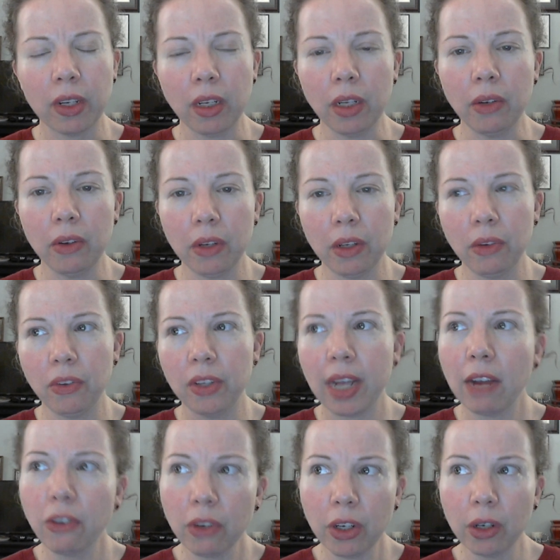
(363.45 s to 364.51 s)
you
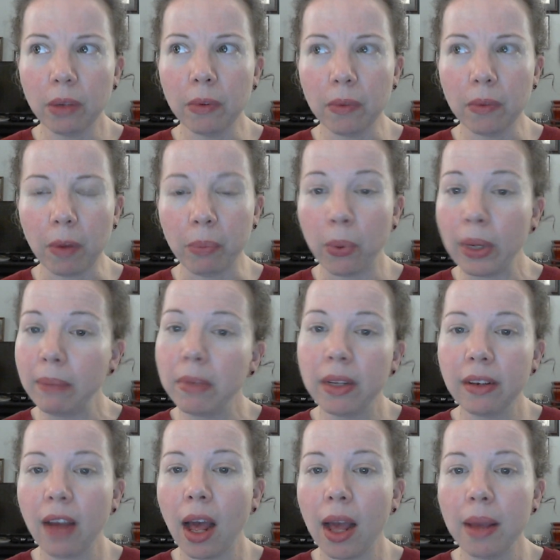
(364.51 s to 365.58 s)
schedule your
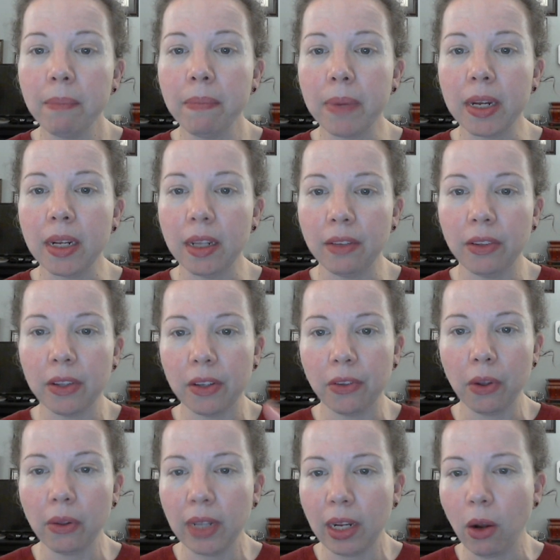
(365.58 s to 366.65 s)
appointment time, but
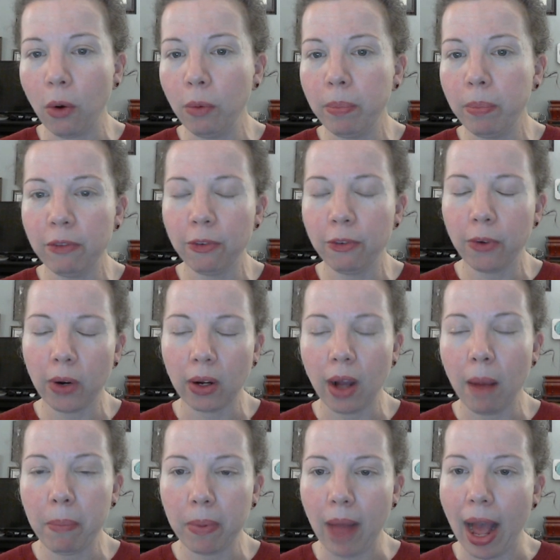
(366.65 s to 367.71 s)
it's only open for a
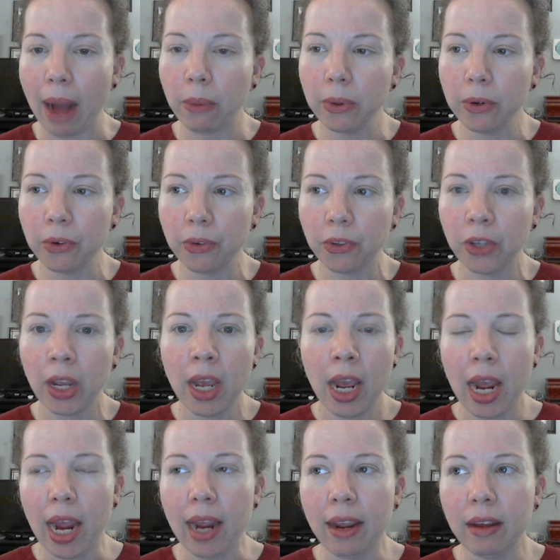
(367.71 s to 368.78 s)
couple hours,
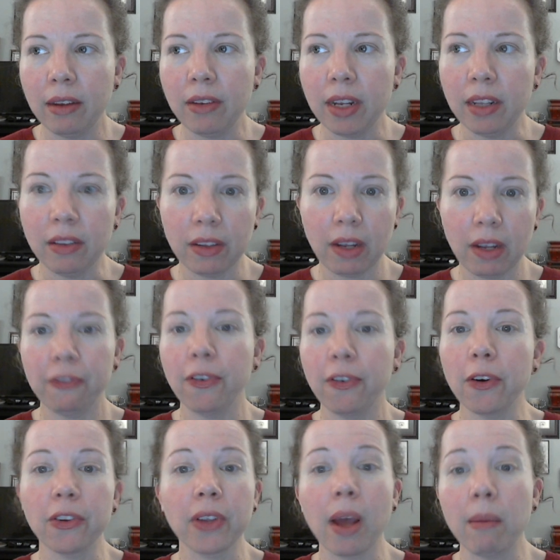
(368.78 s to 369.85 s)
and it's
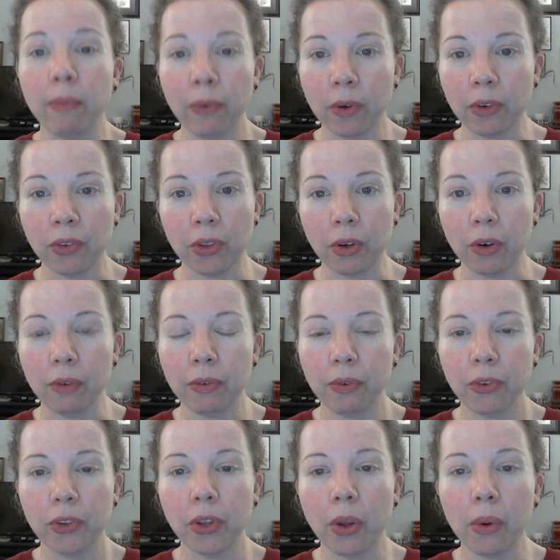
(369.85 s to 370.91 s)
first come, first serve.
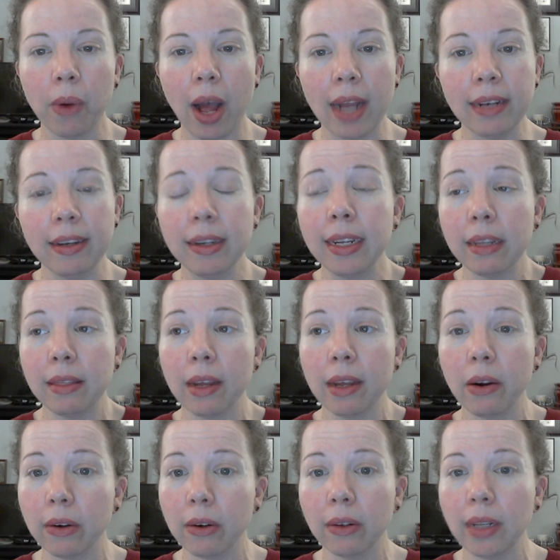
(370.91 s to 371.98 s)
So I did get
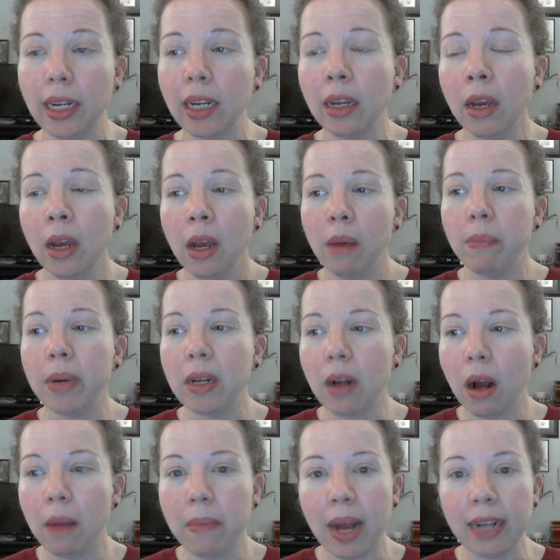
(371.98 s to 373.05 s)
there early, but
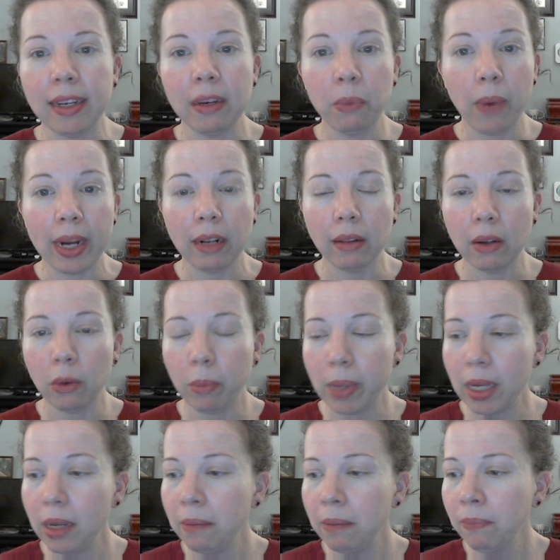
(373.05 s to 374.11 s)
I did wait a little
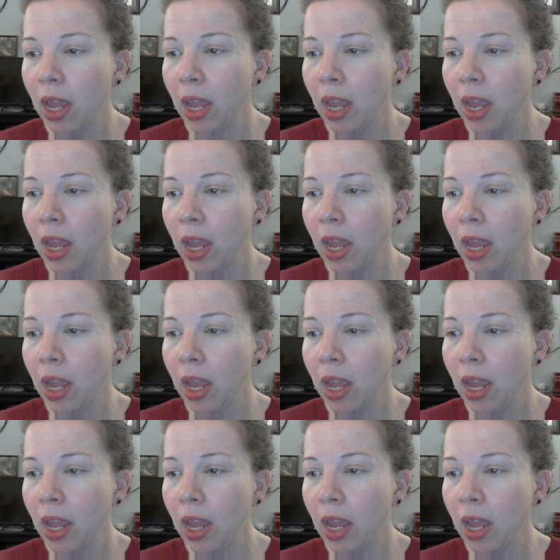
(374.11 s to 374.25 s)
bit.